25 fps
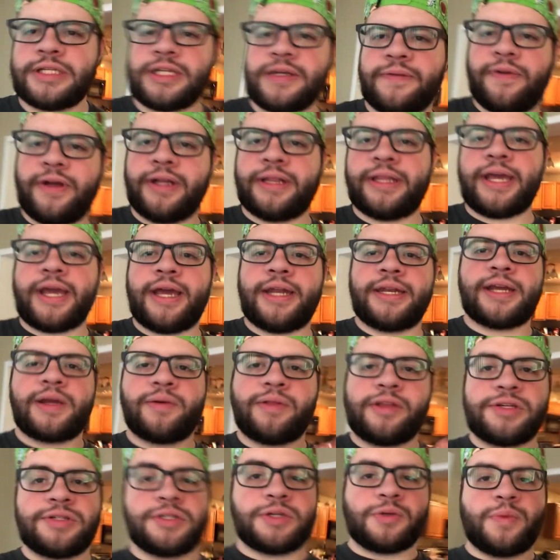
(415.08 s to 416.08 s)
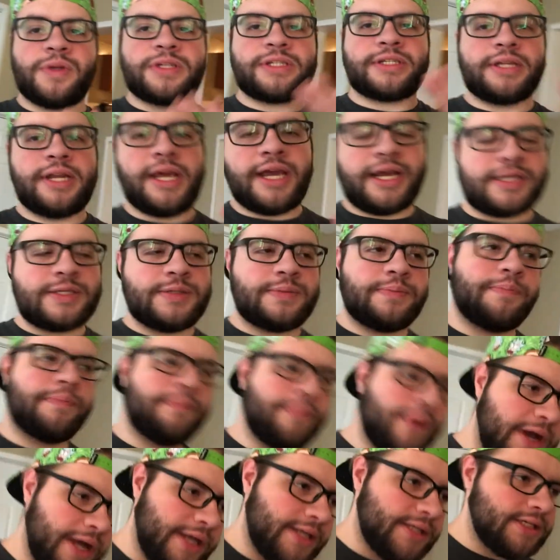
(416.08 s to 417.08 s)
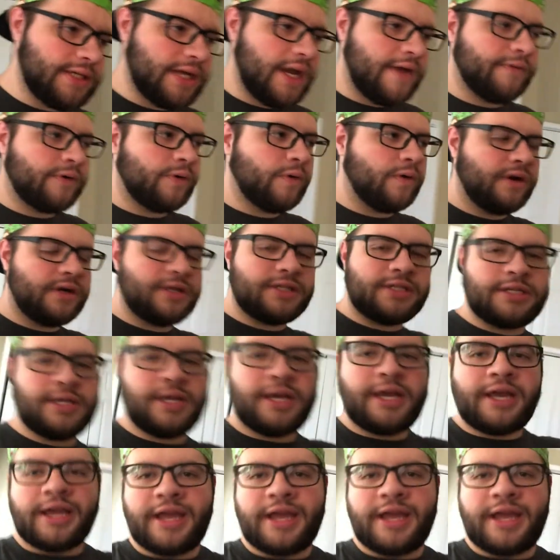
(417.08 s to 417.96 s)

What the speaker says: stuff like that. Not really sure what's next, but of course,